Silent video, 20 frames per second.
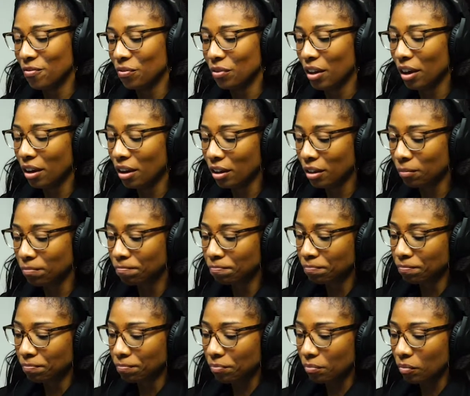
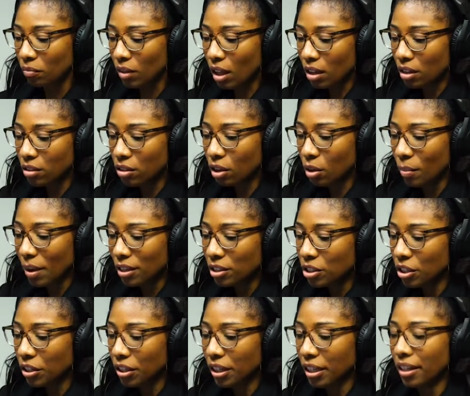So my
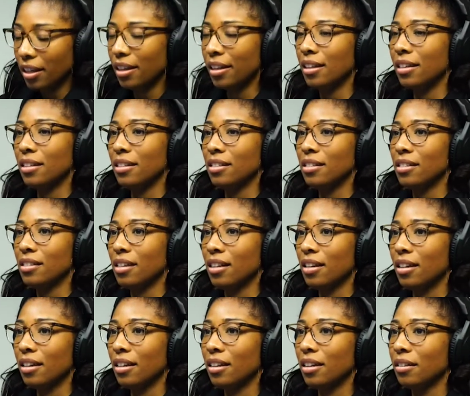journey is,
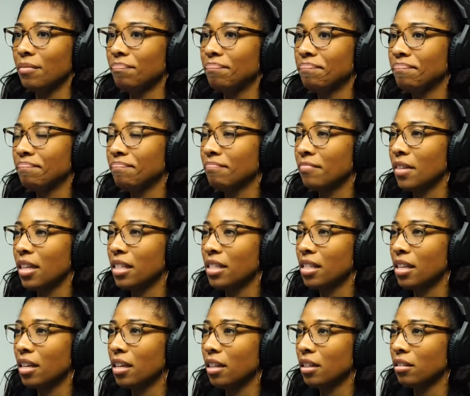it's
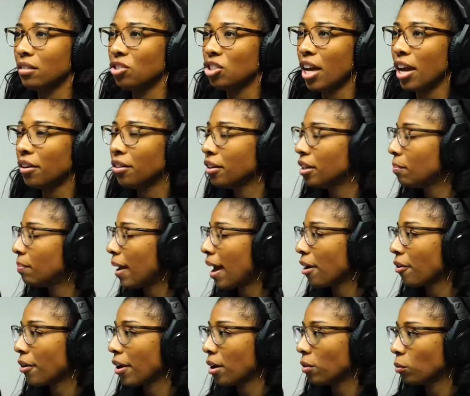a childhood
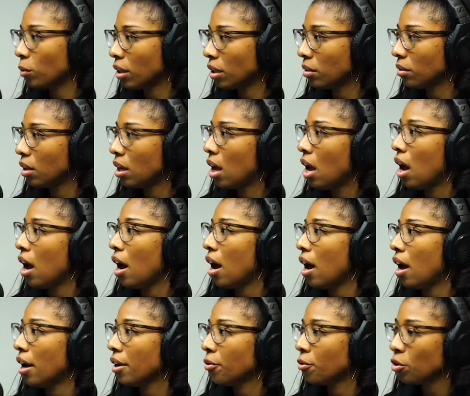background one. Mm-hmm.
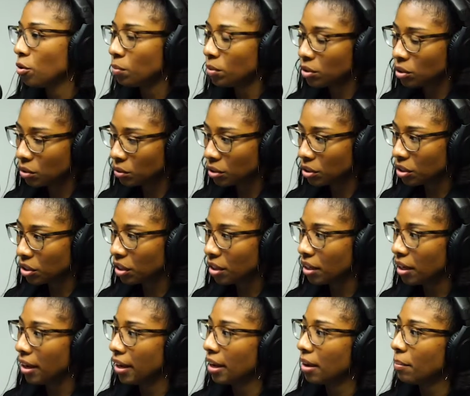I grew up in Georgia,
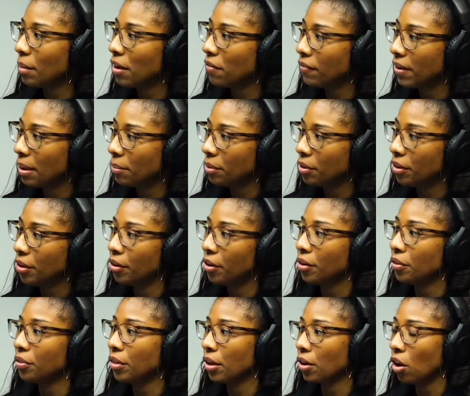and my family
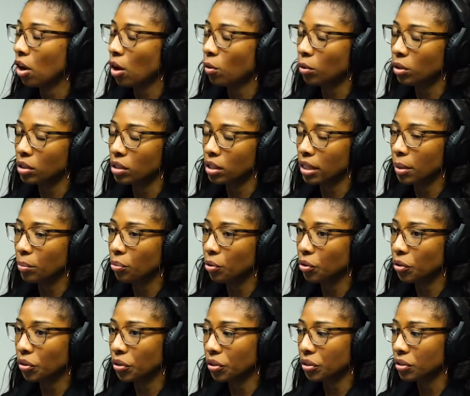they're all real estate
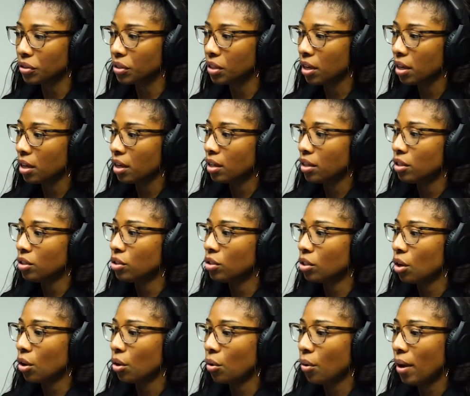brokers. Nice.
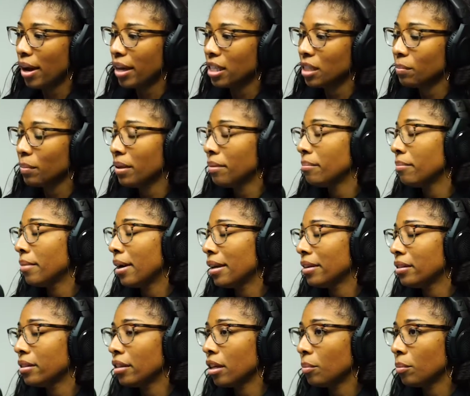So I spent my
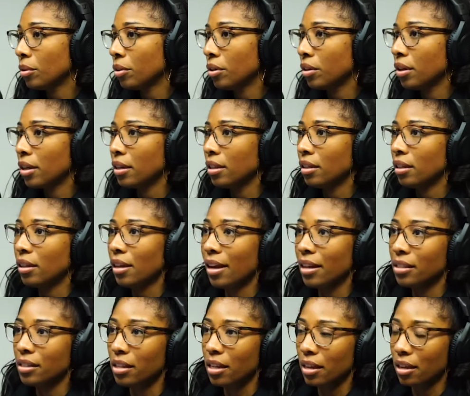summer
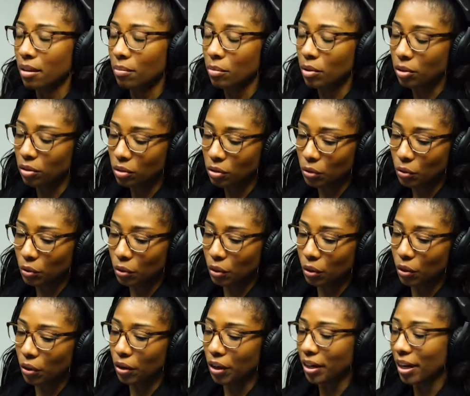as a middle
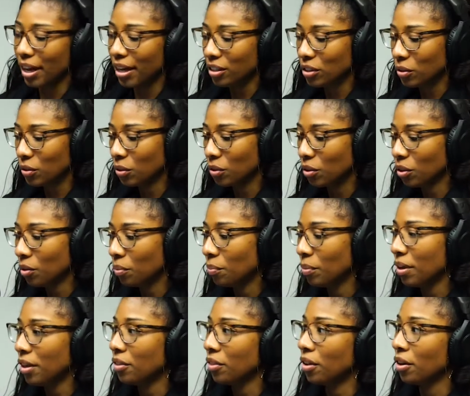schooler and a high schooler
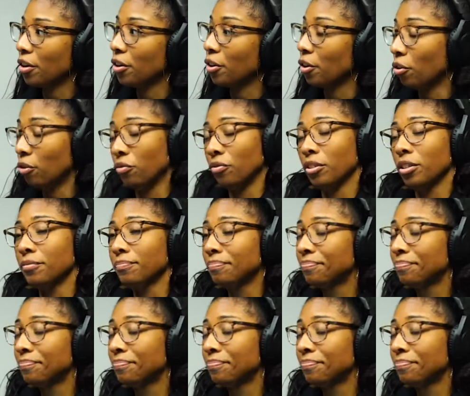being their gopher.